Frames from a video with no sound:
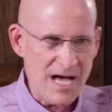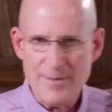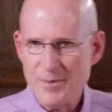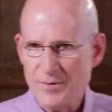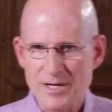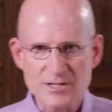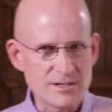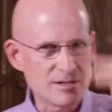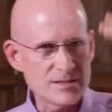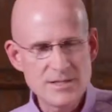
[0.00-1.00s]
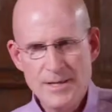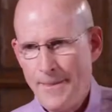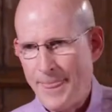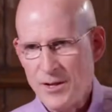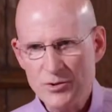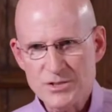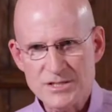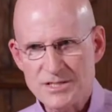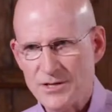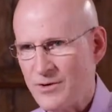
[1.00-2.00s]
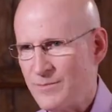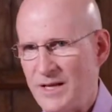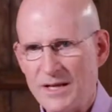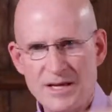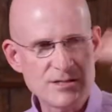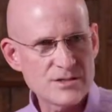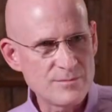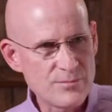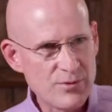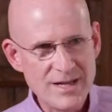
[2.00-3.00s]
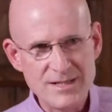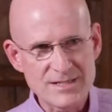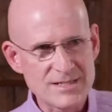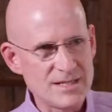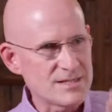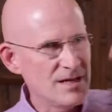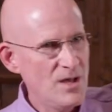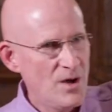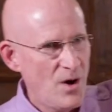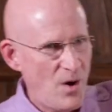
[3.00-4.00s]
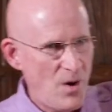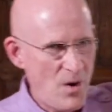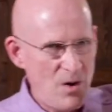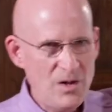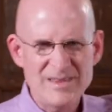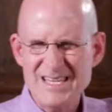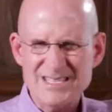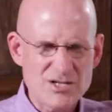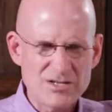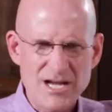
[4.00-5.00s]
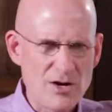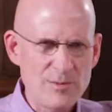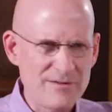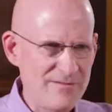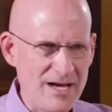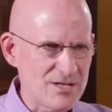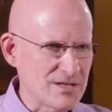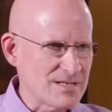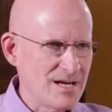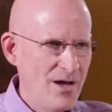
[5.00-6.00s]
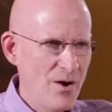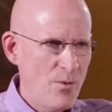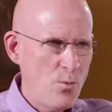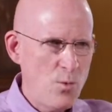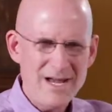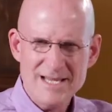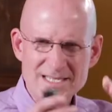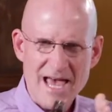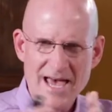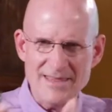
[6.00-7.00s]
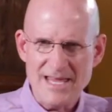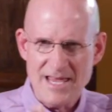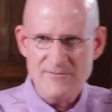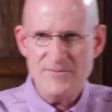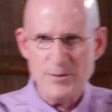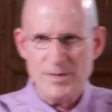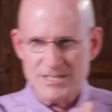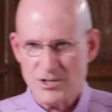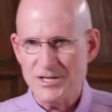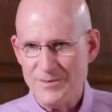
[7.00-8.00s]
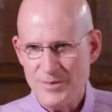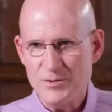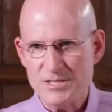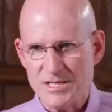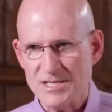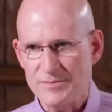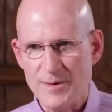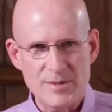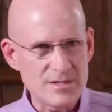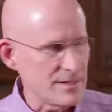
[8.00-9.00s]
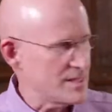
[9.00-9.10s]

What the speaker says: operations, the use of steroid medication, pregnancies, all these terrible infections. What has had the influence on the immune system up until